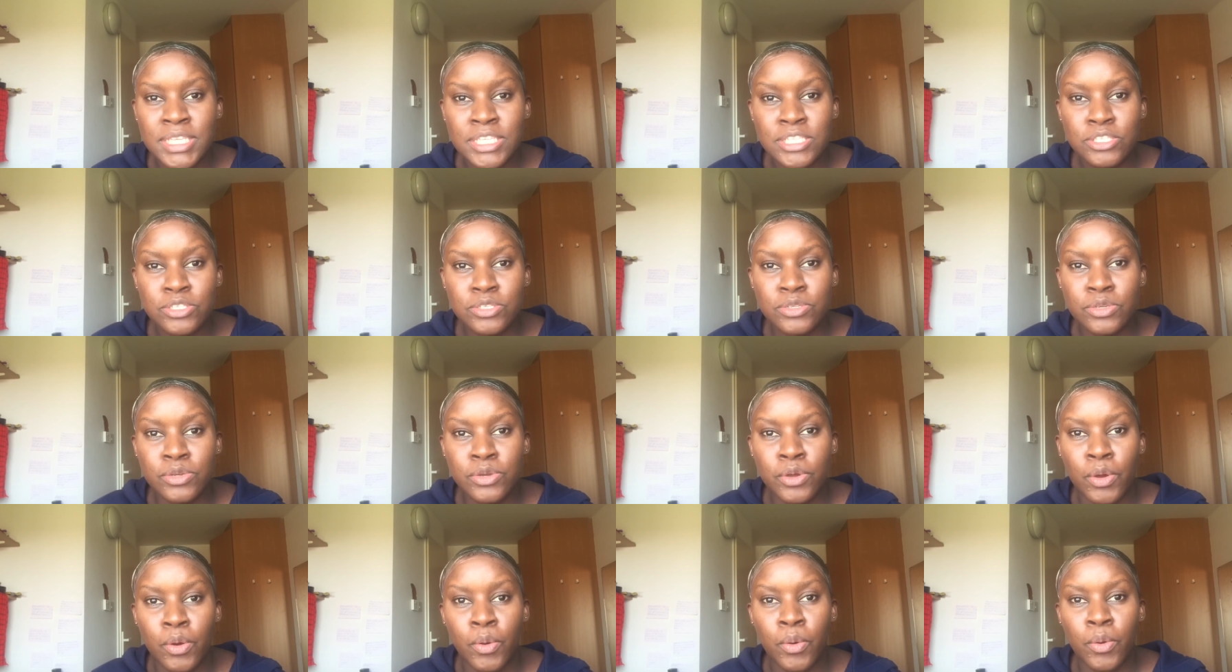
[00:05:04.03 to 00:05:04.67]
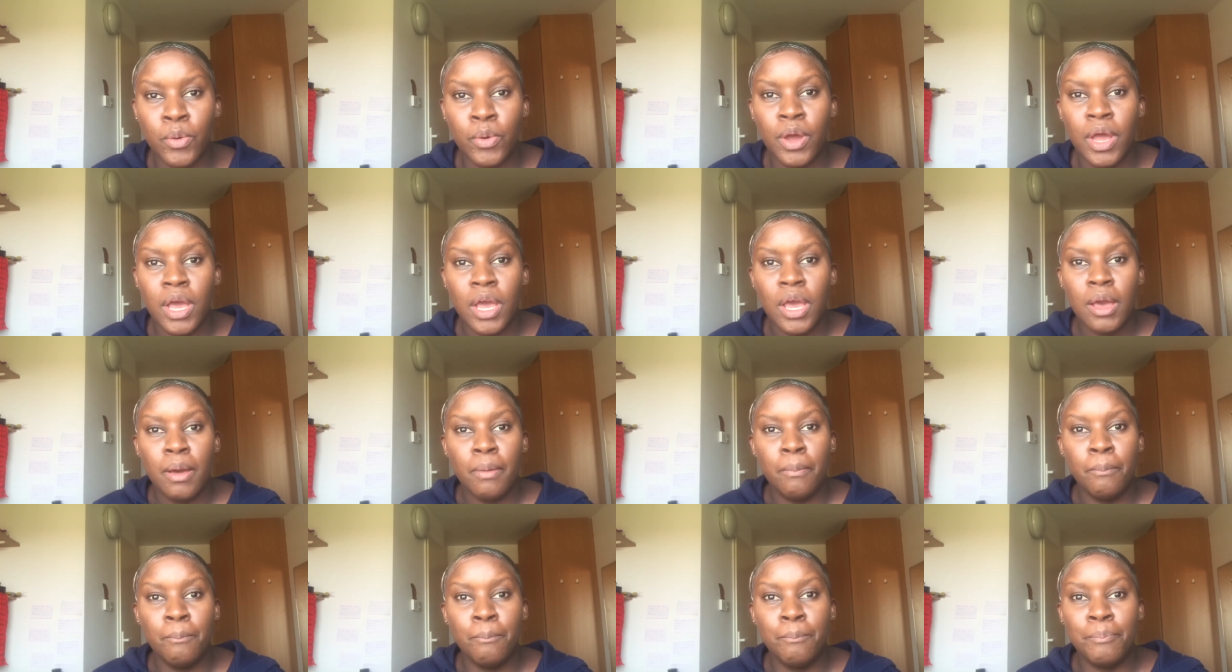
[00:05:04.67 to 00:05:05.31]
needs to go,
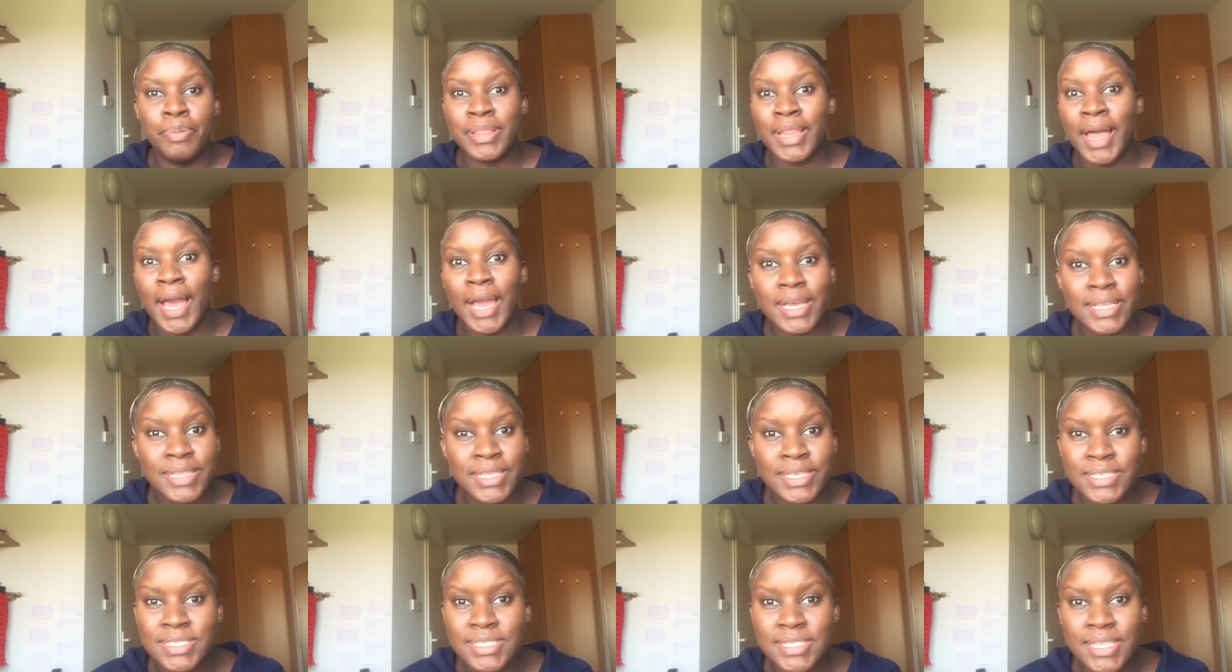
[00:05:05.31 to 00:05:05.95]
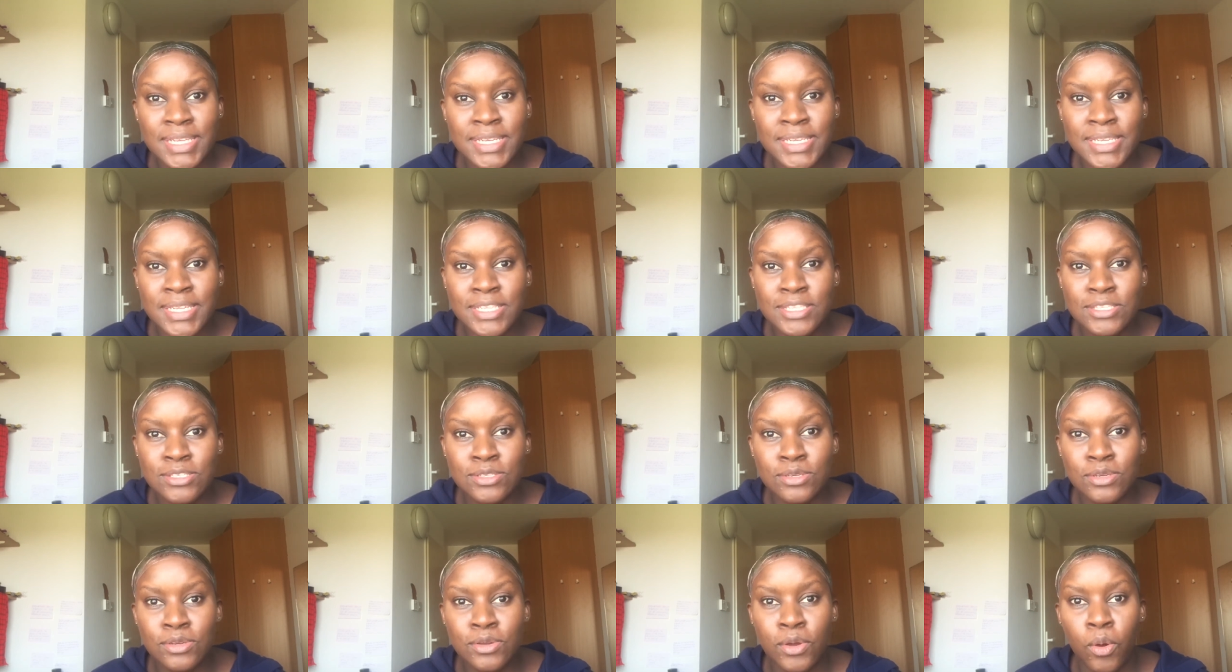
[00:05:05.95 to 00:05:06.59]
blacklisted
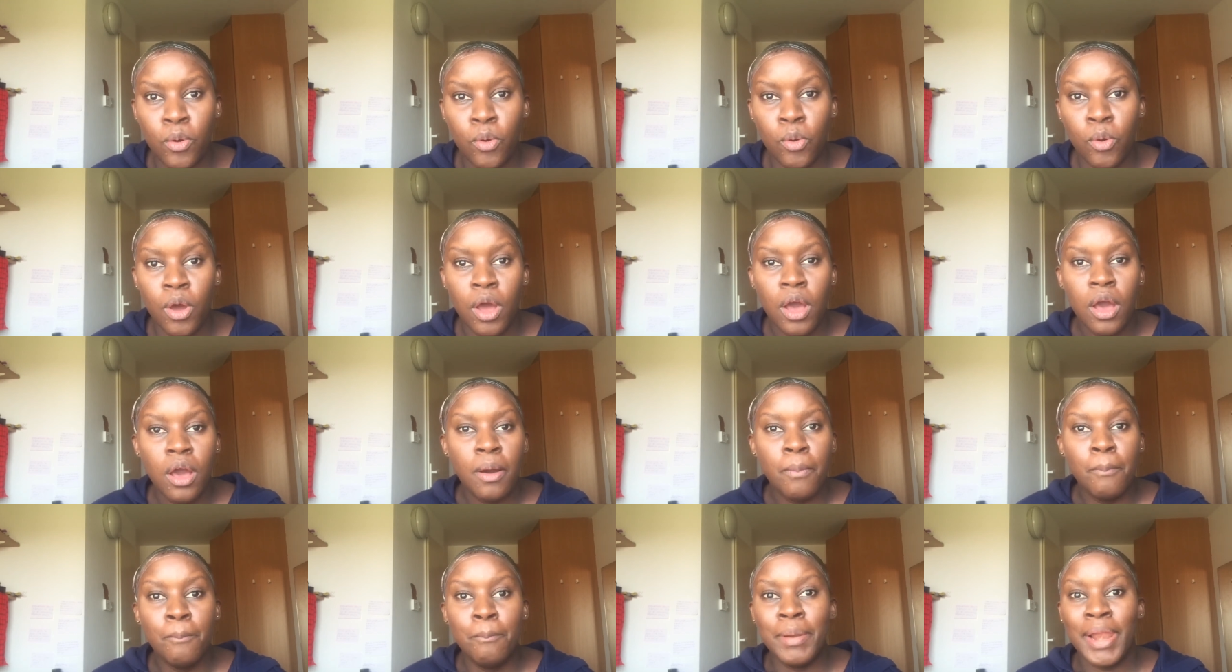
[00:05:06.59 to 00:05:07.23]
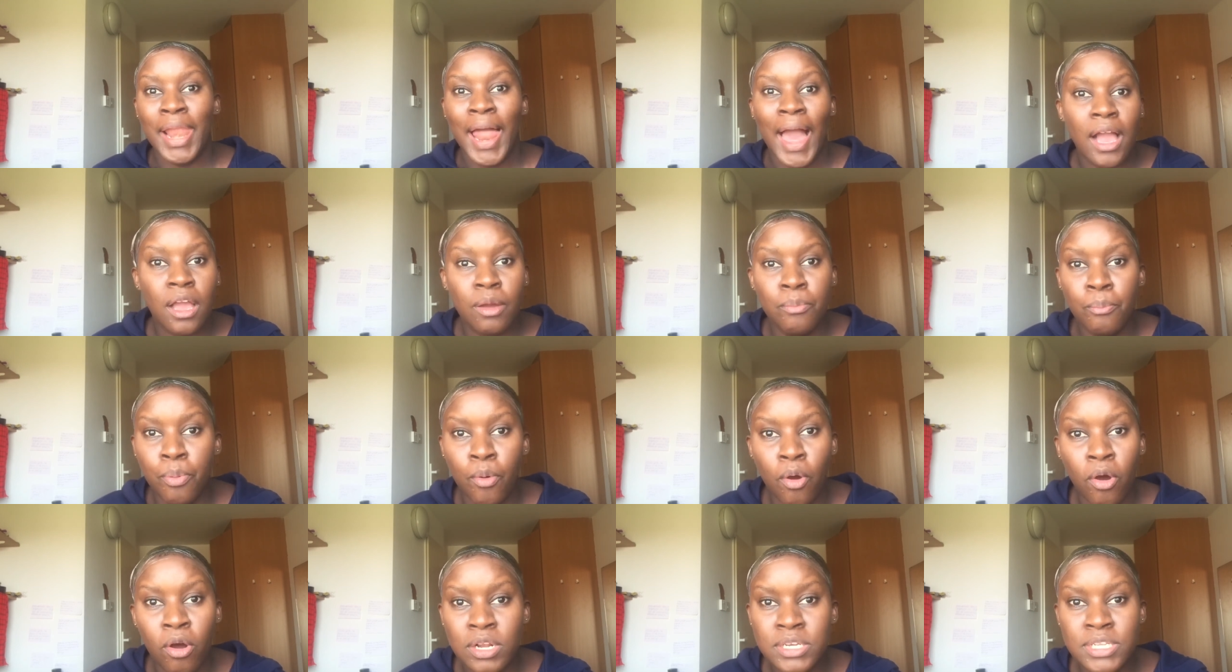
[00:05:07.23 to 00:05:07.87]
needs to go,
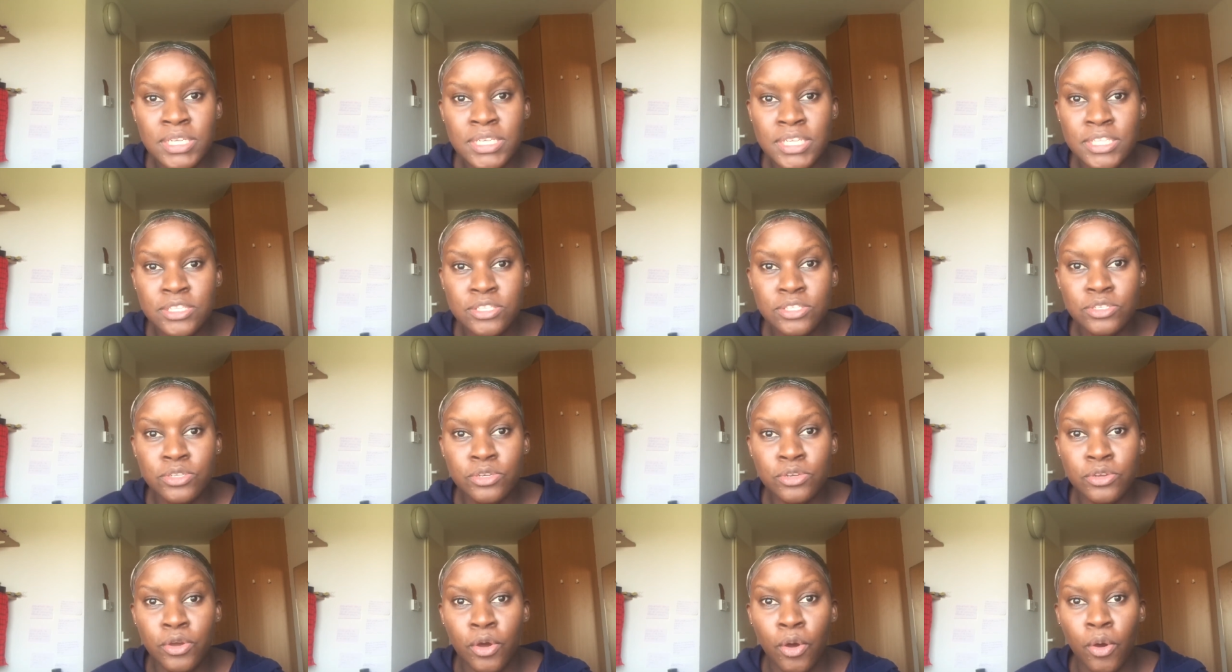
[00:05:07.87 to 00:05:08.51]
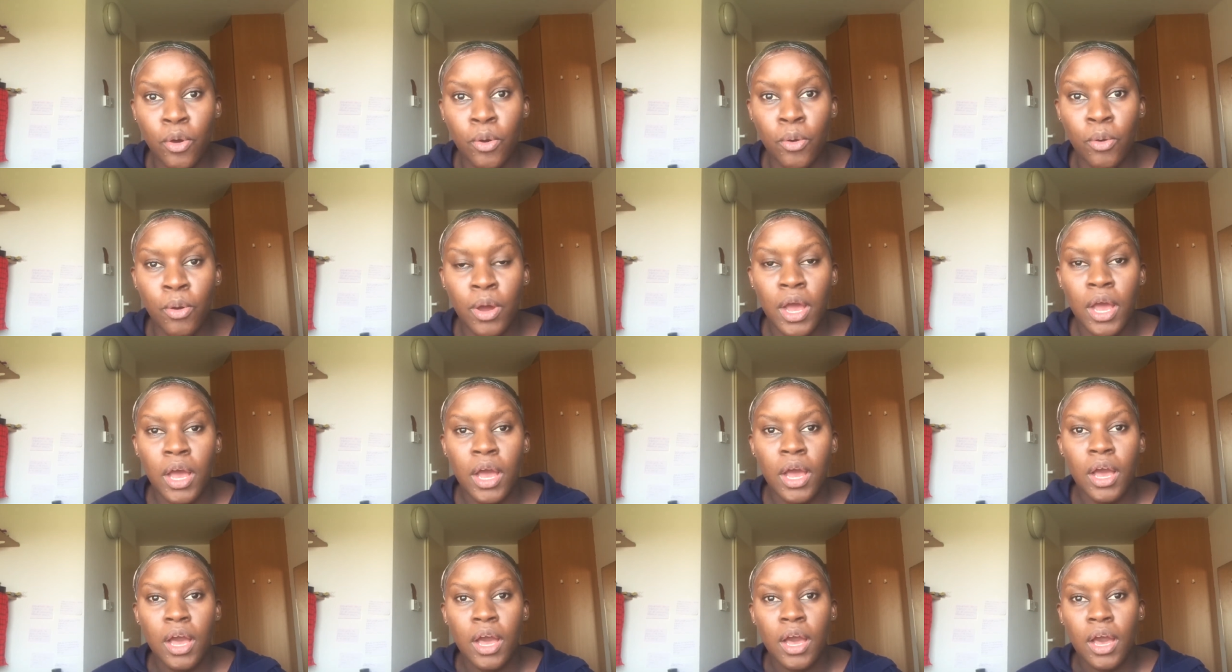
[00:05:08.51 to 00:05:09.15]
blackballed needs to go,
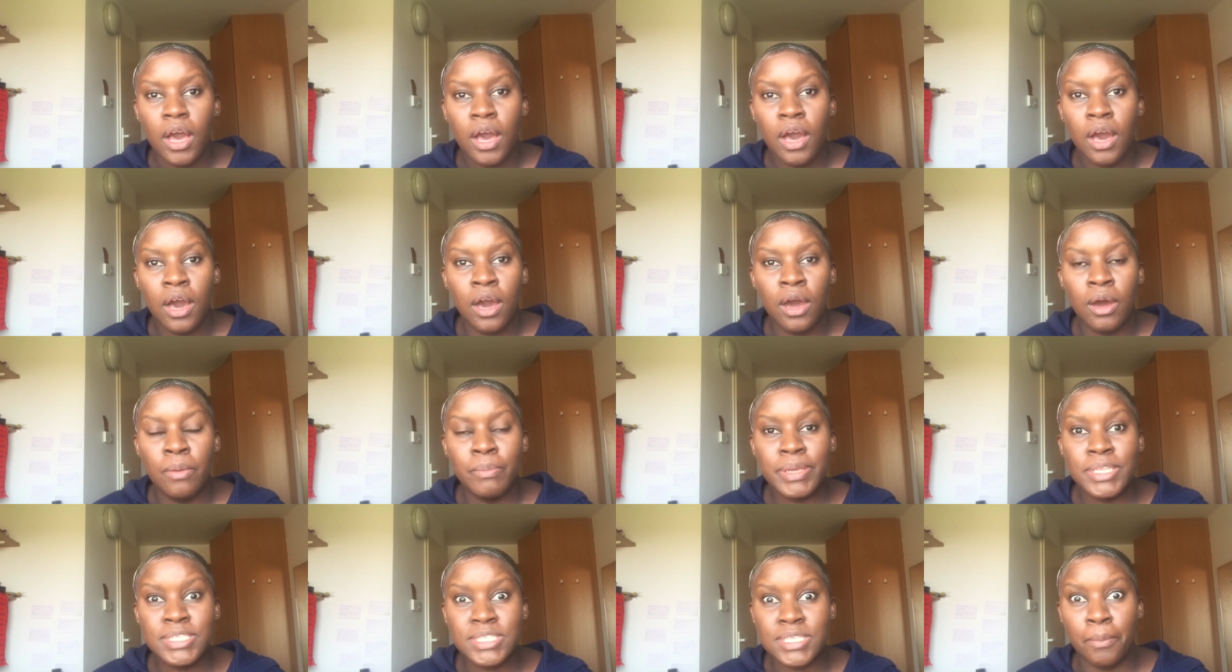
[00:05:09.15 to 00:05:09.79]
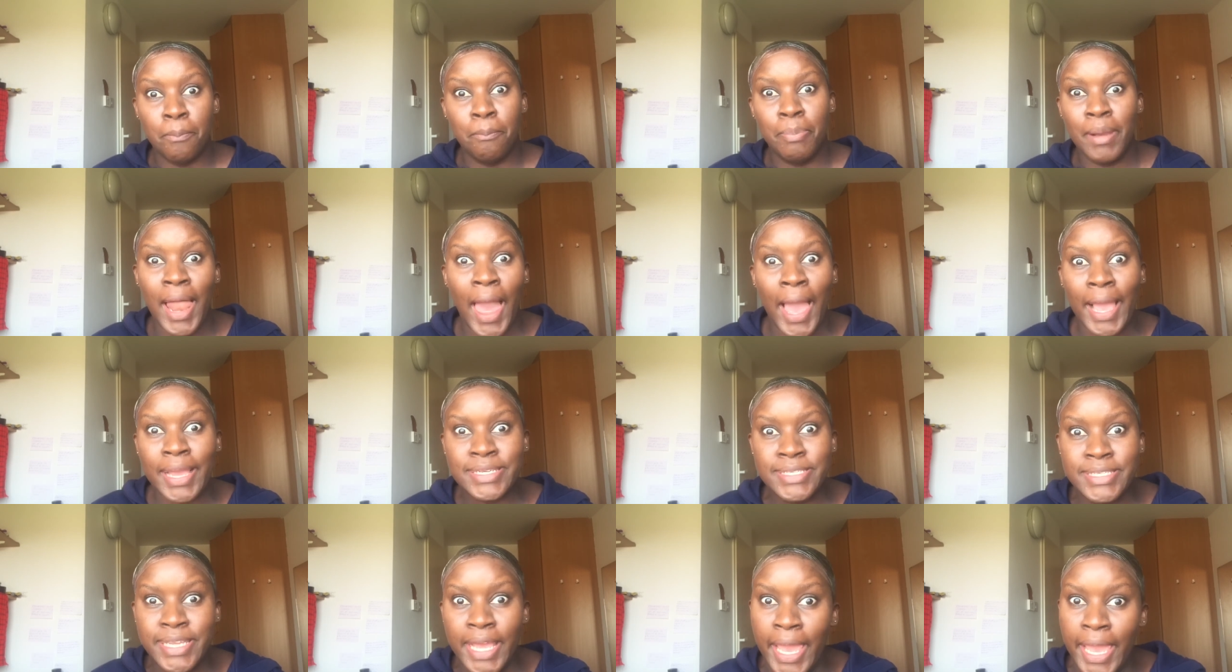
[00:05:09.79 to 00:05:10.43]
it's a
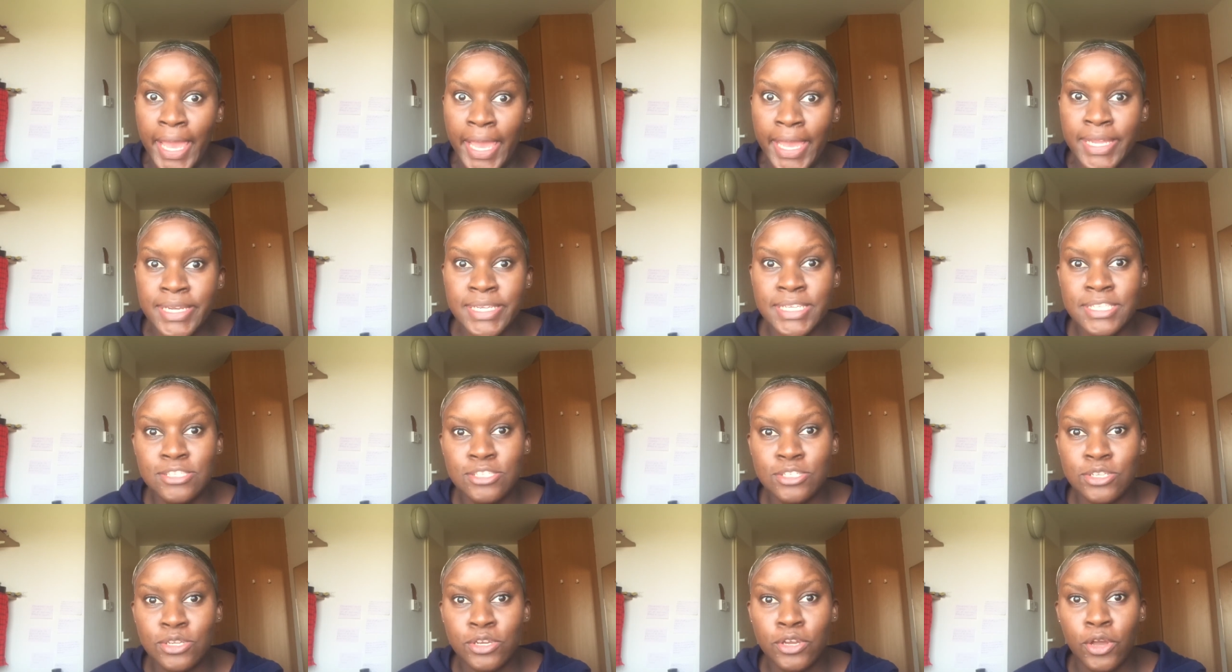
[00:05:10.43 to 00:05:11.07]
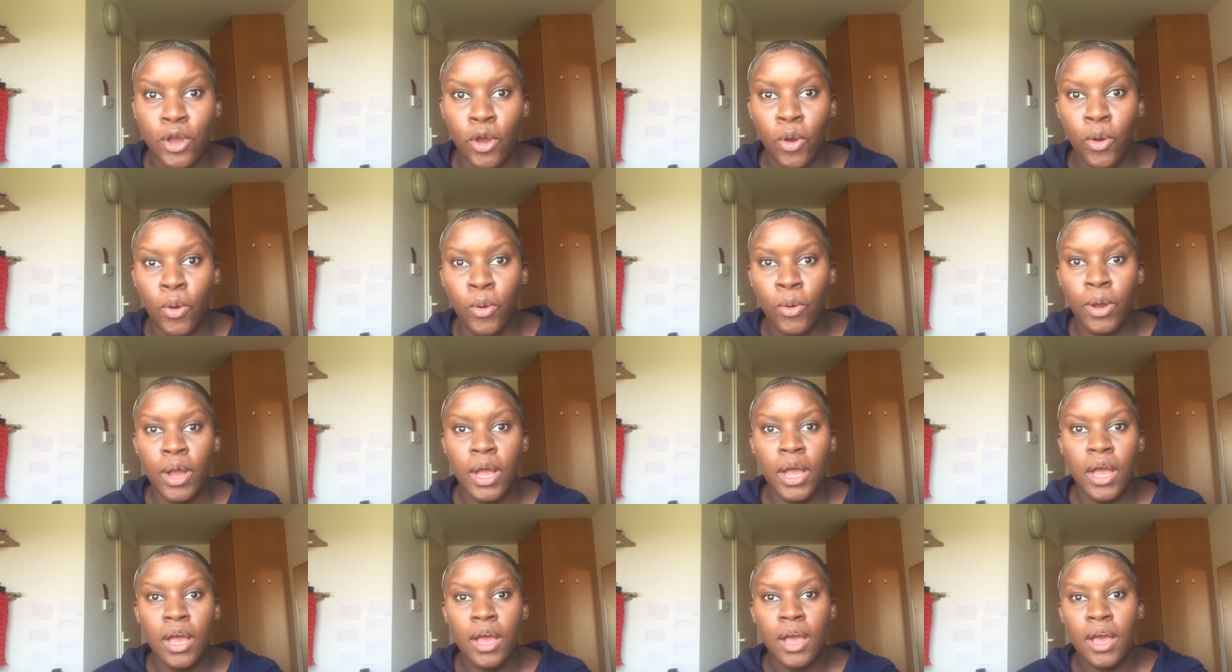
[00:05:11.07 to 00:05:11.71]
black day needs to
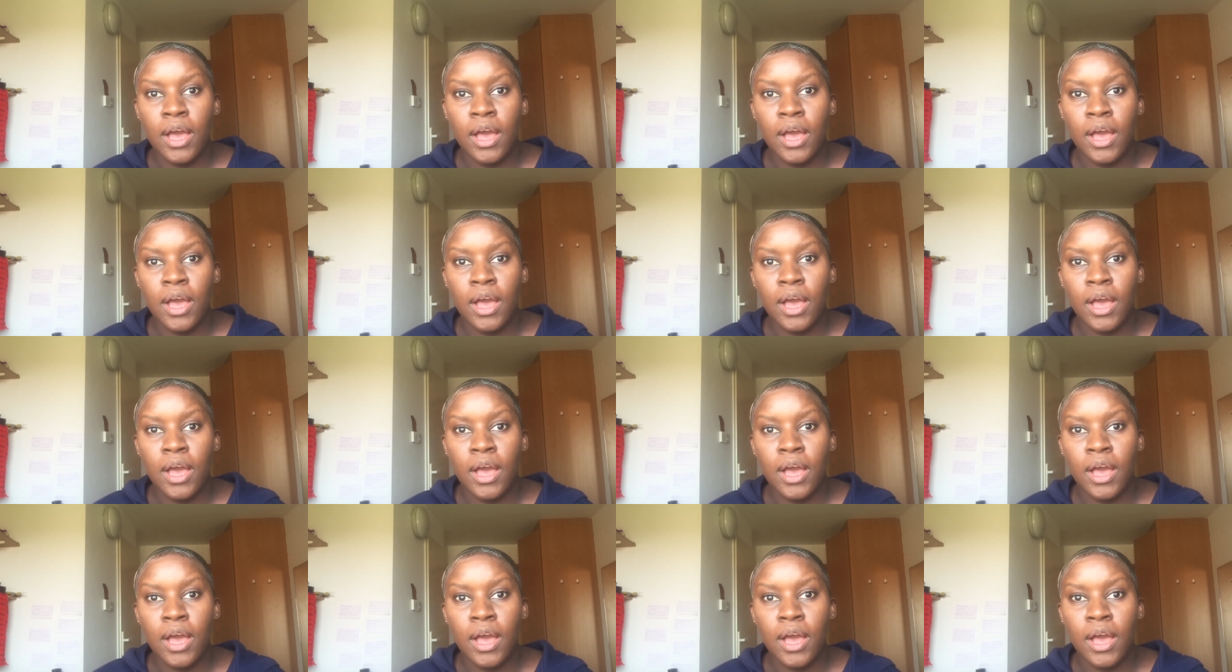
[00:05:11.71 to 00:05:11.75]
go,